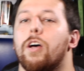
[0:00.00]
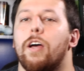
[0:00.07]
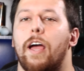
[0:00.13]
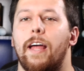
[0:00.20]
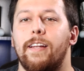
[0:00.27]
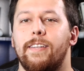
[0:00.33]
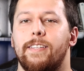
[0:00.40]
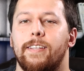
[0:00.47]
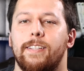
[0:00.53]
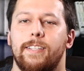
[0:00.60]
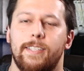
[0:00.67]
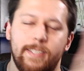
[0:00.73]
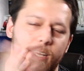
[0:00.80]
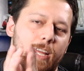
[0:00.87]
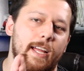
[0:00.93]
And
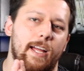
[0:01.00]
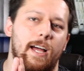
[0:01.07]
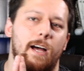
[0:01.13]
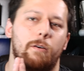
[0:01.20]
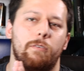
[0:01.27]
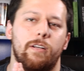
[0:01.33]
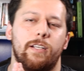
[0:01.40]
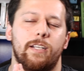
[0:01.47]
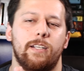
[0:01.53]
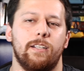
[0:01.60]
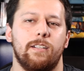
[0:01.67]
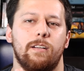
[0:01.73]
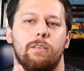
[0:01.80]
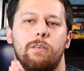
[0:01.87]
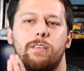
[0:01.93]
today I want to
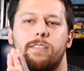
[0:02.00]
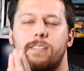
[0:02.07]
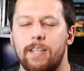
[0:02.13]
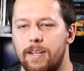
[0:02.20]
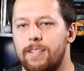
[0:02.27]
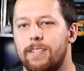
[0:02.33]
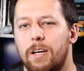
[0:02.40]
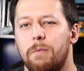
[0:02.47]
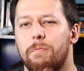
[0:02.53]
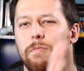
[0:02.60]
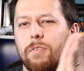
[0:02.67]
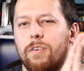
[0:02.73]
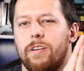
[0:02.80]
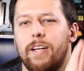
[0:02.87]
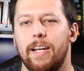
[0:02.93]
set us up
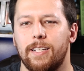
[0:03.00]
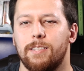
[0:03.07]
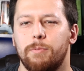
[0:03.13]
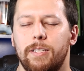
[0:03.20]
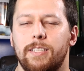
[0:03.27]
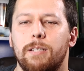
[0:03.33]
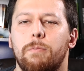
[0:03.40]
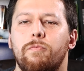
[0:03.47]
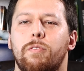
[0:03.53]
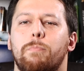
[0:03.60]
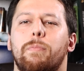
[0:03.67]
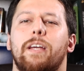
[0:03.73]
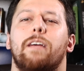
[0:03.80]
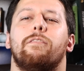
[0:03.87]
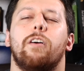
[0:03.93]
for next week. Some of you
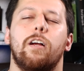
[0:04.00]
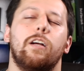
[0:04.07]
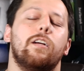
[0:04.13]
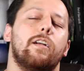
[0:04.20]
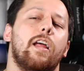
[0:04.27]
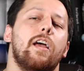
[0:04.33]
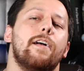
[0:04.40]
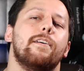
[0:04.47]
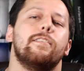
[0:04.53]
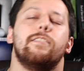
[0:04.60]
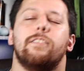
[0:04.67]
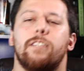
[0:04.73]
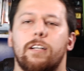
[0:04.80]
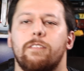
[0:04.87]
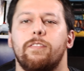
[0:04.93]
may have heard
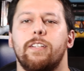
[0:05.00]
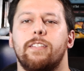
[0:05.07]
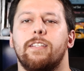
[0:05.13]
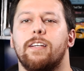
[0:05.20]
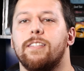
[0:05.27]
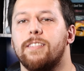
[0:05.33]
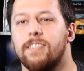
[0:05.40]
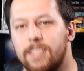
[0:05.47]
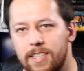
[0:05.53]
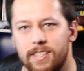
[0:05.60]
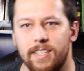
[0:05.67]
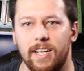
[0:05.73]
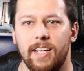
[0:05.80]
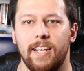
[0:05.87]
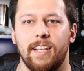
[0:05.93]
Service
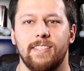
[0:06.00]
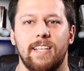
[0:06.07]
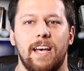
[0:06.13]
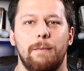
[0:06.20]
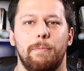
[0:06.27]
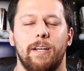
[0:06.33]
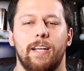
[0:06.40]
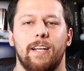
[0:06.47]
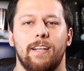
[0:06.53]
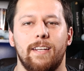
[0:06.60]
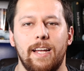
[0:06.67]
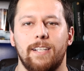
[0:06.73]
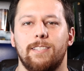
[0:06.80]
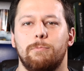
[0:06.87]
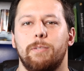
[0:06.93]
Sunday is happening
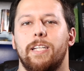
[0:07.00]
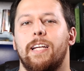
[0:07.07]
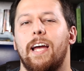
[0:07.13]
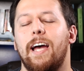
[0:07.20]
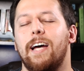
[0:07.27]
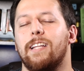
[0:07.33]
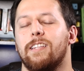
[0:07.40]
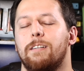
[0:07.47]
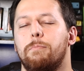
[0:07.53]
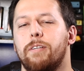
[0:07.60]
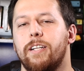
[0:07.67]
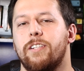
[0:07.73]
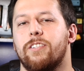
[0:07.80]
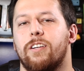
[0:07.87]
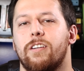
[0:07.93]
next week at
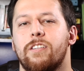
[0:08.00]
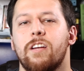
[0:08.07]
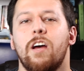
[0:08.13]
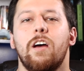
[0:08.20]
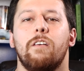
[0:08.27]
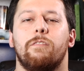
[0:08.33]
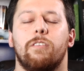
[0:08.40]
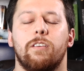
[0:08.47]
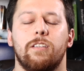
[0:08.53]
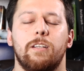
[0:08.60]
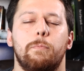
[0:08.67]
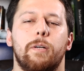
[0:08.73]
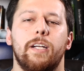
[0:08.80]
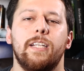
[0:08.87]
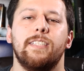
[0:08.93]
Liberty Church for
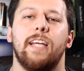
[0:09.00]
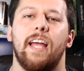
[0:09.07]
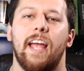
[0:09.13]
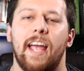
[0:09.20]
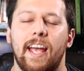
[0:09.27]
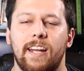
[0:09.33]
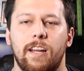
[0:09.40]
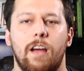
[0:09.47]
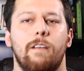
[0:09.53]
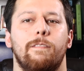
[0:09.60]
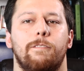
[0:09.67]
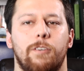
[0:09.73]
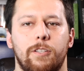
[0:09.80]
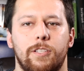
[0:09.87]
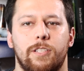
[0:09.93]
Liberty's
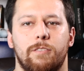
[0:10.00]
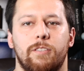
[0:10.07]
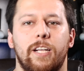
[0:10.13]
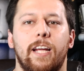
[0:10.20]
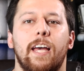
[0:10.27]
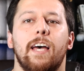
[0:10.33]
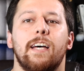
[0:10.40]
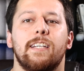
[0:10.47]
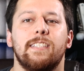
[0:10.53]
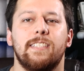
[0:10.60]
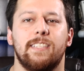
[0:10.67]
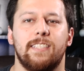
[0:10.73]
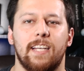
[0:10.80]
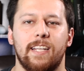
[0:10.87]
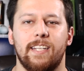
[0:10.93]
Anniversary
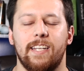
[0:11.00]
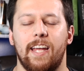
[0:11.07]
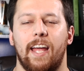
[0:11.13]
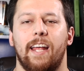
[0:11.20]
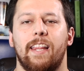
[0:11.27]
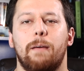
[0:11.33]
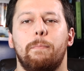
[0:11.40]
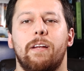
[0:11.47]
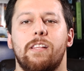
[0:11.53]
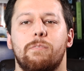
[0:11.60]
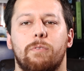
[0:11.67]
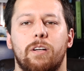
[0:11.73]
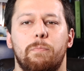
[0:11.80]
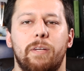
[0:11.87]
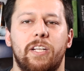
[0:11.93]
Sunday. That means
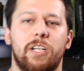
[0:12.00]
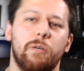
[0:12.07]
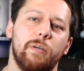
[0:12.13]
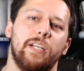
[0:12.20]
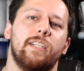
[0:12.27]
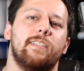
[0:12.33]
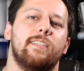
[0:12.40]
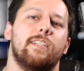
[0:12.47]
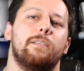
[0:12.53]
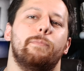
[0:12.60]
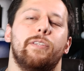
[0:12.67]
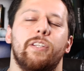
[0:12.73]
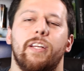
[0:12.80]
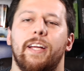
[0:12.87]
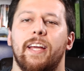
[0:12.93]
we're going to be going into the
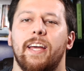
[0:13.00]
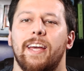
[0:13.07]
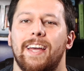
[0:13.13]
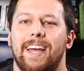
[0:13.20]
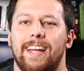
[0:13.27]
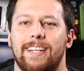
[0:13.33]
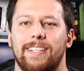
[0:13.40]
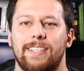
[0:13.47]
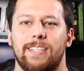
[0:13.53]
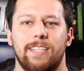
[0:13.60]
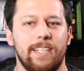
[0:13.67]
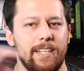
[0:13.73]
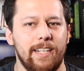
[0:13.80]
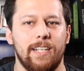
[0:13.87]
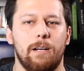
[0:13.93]
community and
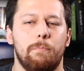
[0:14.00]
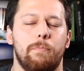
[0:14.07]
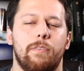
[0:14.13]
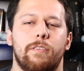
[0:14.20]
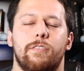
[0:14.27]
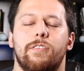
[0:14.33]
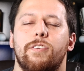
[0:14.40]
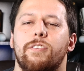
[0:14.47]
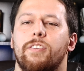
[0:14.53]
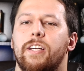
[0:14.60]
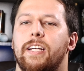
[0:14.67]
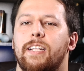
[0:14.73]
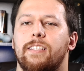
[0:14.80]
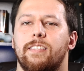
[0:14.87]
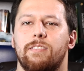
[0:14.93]
cleaning up the
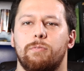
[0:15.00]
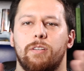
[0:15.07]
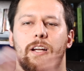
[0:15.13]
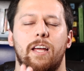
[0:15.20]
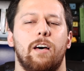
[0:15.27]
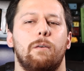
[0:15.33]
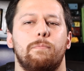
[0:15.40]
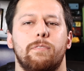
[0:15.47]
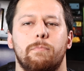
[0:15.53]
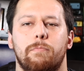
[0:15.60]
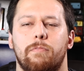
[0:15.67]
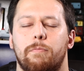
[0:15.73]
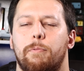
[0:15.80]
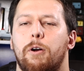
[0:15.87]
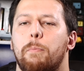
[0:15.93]
streets. We're going to help
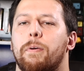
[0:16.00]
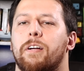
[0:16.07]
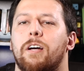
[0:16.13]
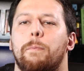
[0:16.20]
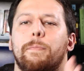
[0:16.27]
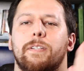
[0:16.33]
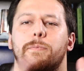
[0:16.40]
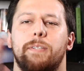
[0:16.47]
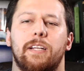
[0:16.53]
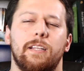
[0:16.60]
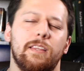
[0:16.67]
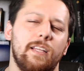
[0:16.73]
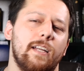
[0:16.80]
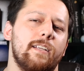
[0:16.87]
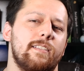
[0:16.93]
some apartment complexes. We got a
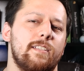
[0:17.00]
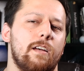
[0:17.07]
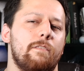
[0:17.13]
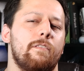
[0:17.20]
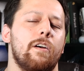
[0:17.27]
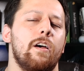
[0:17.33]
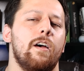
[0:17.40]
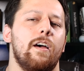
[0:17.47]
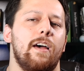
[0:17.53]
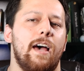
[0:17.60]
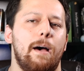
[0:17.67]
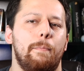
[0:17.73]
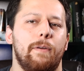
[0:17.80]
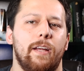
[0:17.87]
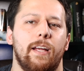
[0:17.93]
lot of stuff
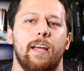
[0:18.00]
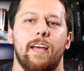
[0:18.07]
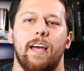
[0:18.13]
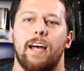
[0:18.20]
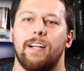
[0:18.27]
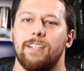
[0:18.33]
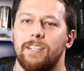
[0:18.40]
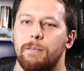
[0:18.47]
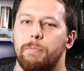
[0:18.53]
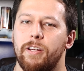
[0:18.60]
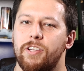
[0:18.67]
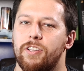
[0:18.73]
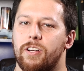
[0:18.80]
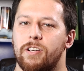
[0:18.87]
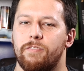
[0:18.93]
happening at
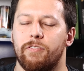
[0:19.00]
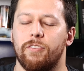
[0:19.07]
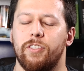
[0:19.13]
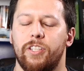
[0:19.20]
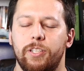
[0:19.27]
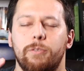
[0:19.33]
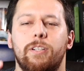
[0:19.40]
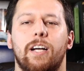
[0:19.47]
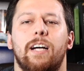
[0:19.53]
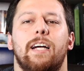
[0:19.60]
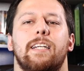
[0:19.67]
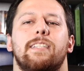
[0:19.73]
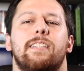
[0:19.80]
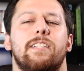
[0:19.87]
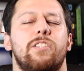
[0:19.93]
Liberty Church for you
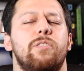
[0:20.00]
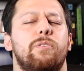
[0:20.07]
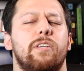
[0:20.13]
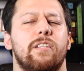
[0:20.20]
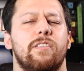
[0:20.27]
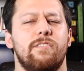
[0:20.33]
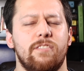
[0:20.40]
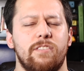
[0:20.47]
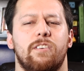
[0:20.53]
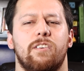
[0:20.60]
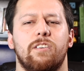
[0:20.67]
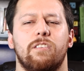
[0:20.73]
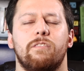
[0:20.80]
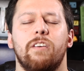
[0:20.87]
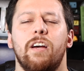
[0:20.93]
guys that you can
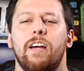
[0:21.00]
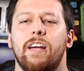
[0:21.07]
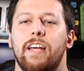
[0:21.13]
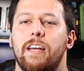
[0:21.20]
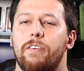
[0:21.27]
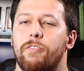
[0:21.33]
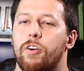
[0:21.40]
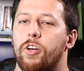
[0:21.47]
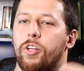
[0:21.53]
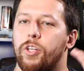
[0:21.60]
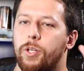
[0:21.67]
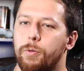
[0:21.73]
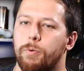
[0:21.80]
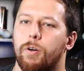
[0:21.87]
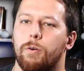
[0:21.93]
serve if
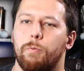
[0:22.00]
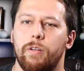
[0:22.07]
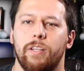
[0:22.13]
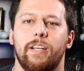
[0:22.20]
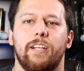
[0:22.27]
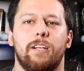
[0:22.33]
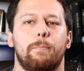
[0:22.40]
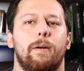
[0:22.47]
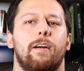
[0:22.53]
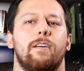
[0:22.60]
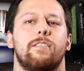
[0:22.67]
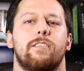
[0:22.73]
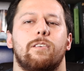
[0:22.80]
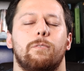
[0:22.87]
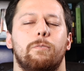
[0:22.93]
you are willing and your
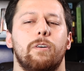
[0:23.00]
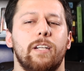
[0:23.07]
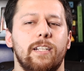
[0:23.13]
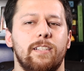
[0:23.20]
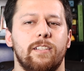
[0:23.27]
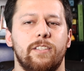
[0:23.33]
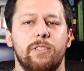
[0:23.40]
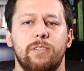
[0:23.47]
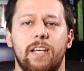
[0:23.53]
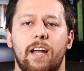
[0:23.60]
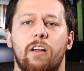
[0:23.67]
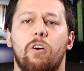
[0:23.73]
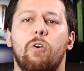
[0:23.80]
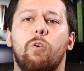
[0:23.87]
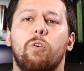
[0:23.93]
parents are wanting to do
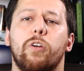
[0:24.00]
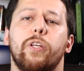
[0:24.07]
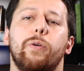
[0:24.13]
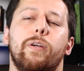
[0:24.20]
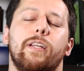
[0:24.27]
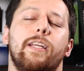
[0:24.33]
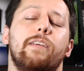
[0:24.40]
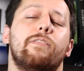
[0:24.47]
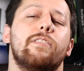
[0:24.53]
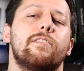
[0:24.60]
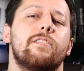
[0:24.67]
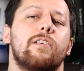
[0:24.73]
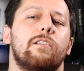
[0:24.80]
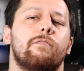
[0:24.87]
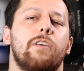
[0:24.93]
that, or you can even
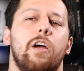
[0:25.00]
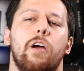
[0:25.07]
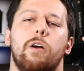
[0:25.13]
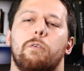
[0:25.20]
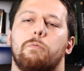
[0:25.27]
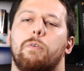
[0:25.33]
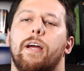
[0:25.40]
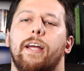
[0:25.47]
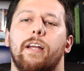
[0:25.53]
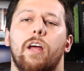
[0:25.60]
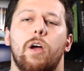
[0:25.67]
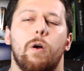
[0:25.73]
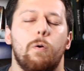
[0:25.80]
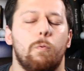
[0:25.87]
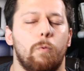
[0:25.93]
serve right
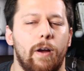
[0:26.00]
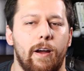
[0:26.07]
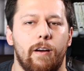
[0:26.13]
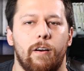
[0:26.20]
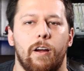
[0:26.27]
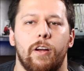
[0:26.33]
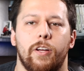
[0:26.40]
where